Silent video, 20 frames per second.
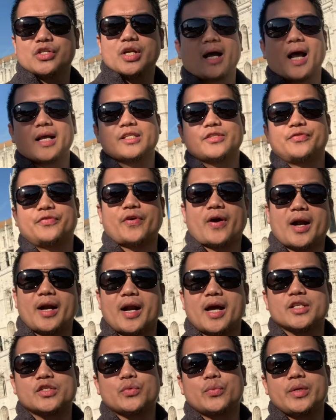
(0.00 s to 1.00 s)
As far
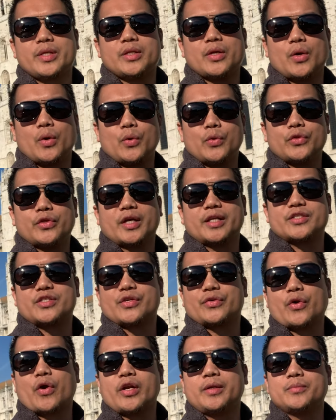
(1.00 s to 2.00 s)
as we know, the
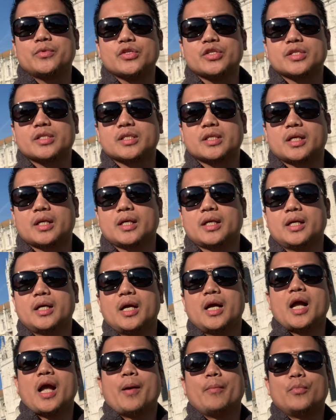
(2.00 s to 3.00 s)
Jerónimos uh,
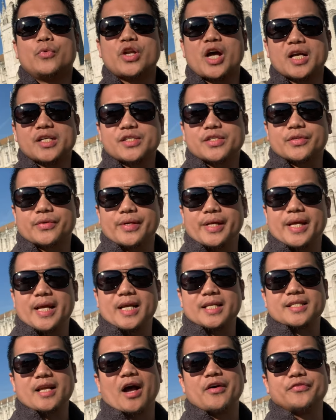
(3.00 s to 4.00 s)
monastery
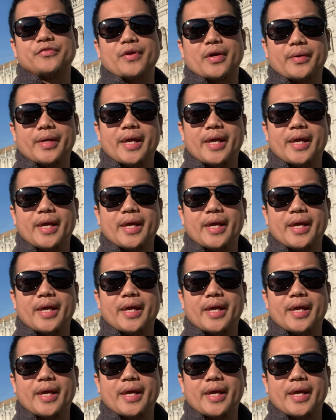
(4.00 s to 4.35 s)
is a very